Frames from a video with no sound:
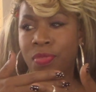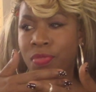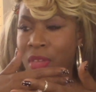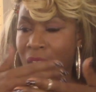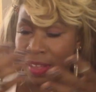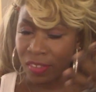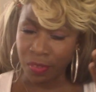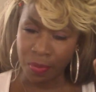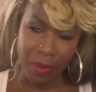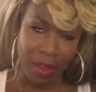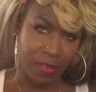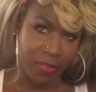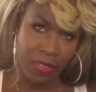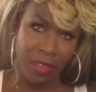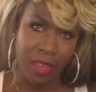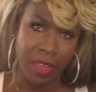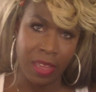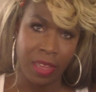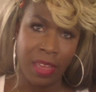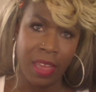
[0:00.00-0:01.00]
That's my
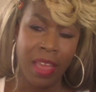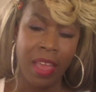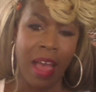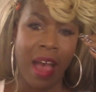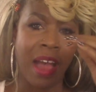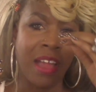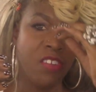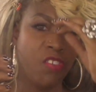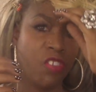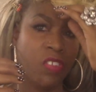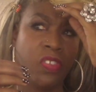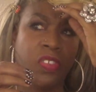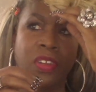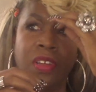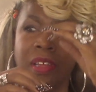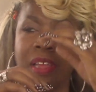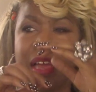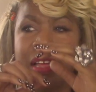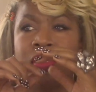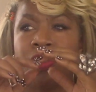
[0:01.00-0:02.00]
thing. I just
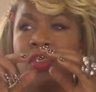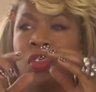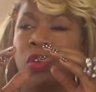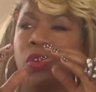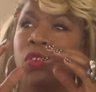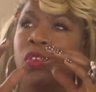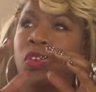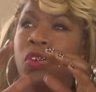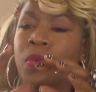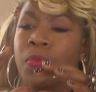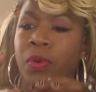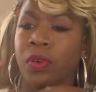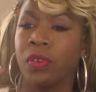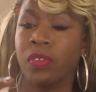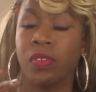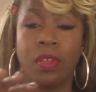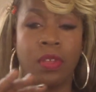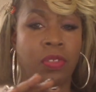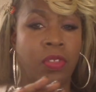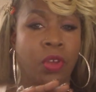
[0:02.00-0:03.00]
look at
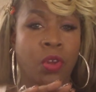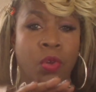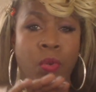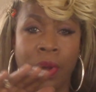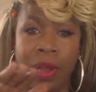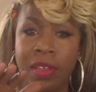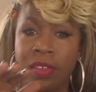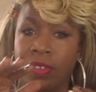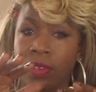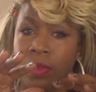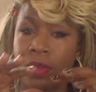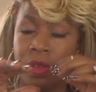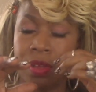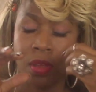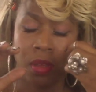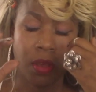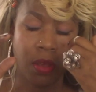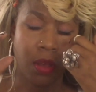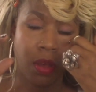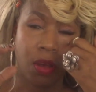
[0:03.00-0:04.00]
YouTubers, the great,
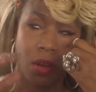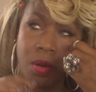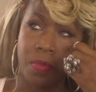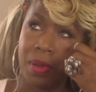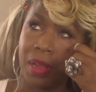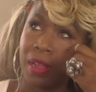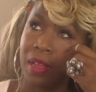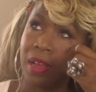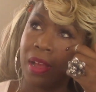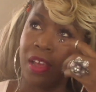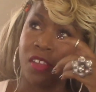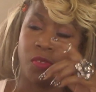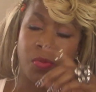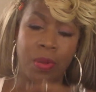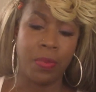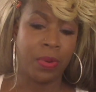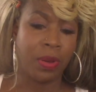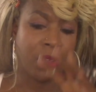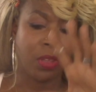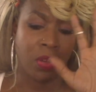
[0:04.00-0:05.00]
oh my gosh,
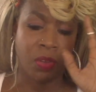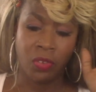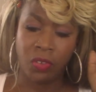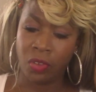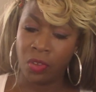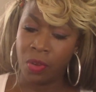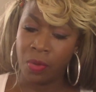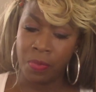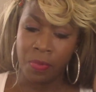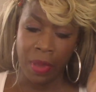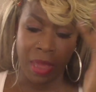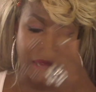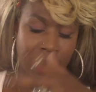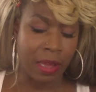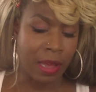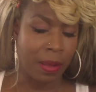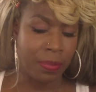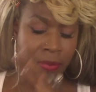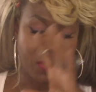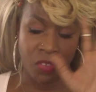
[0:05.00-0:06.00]
people on YouTube,
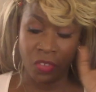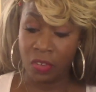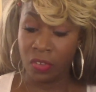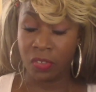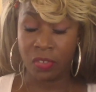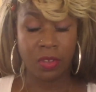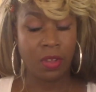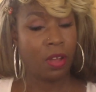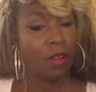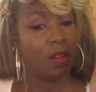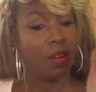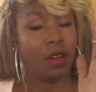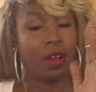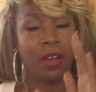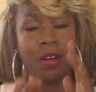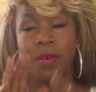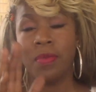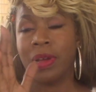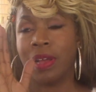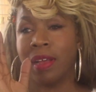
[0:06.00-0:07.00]
makeup, just,
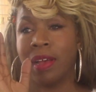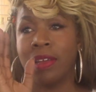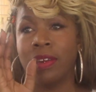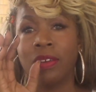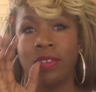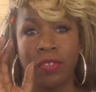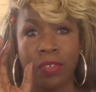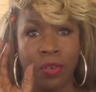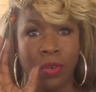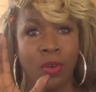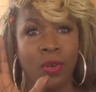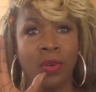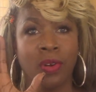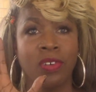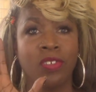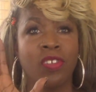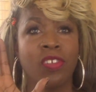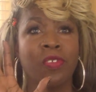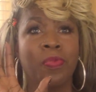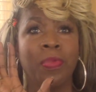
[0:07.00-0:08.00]
oh my God, it's so
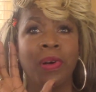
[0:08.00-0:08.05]
gorgeous.